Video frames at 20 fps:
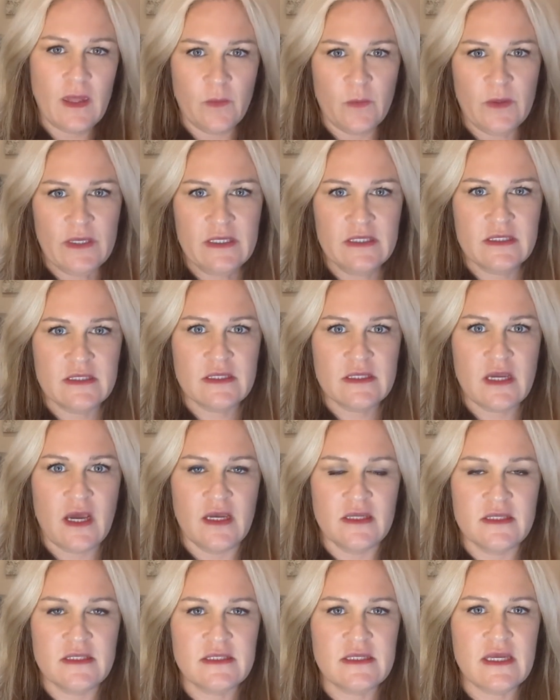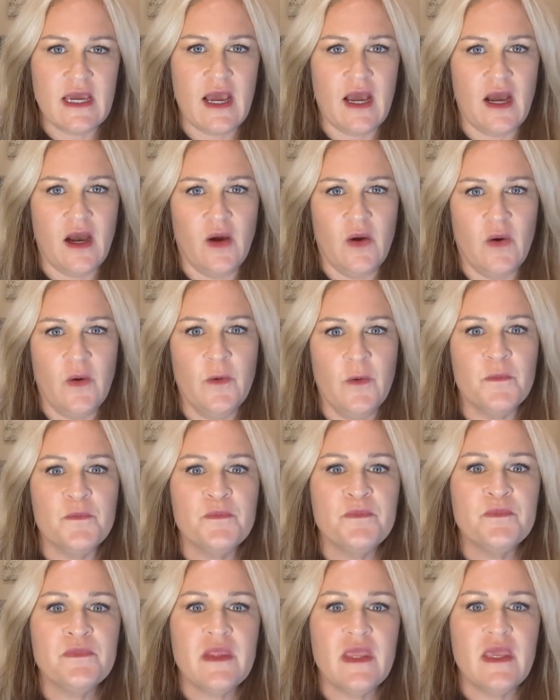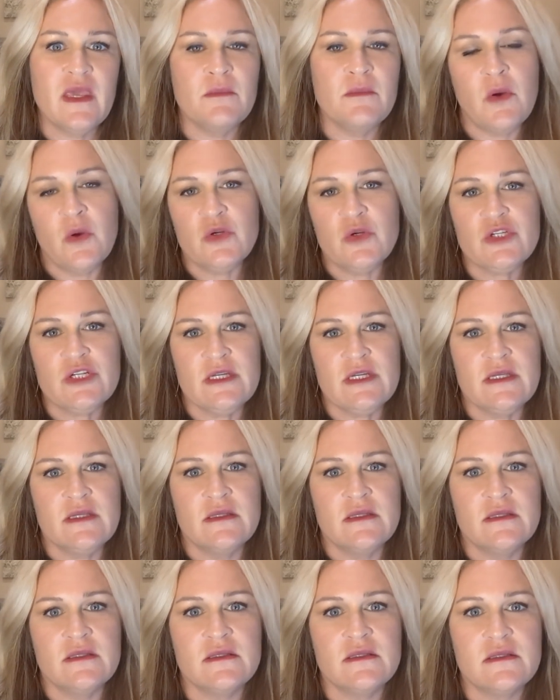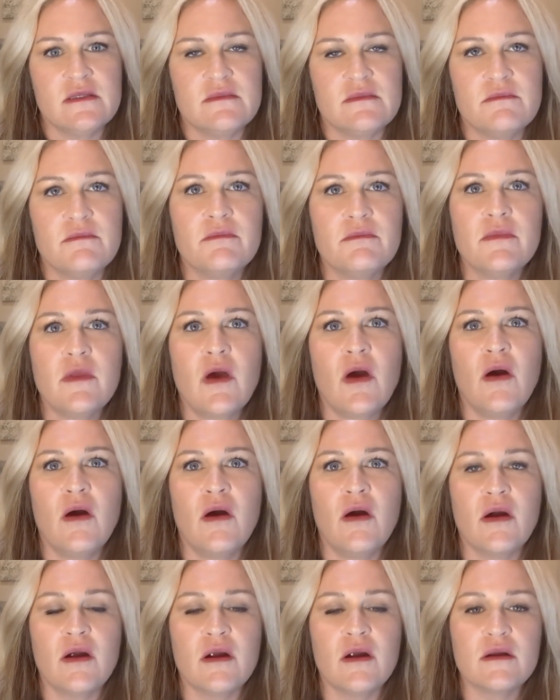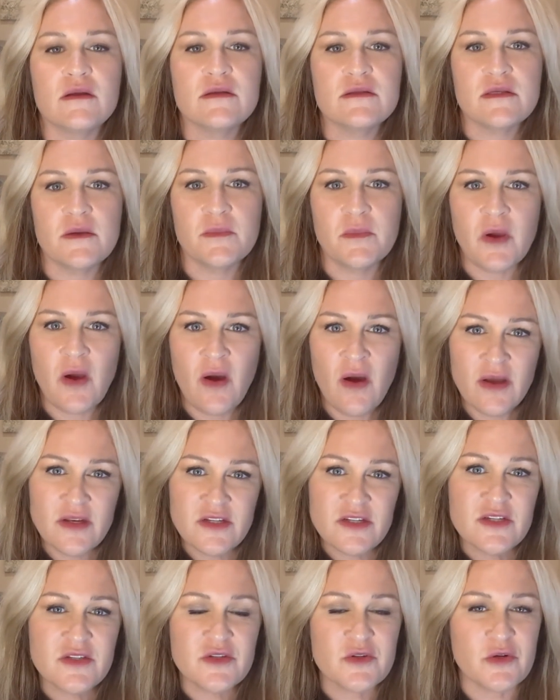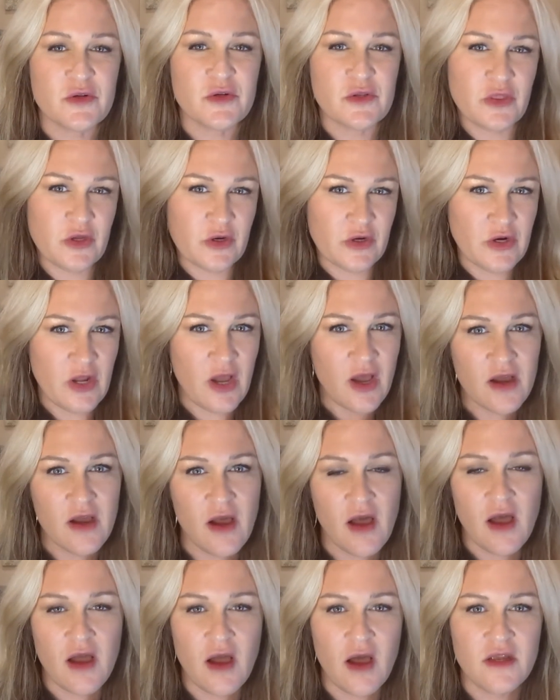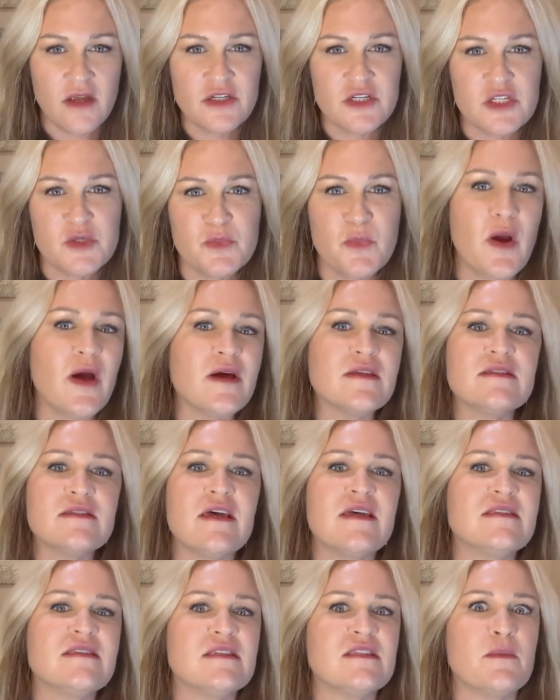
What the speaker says: We discussed how emotions are subconscious or they're not a conscious process.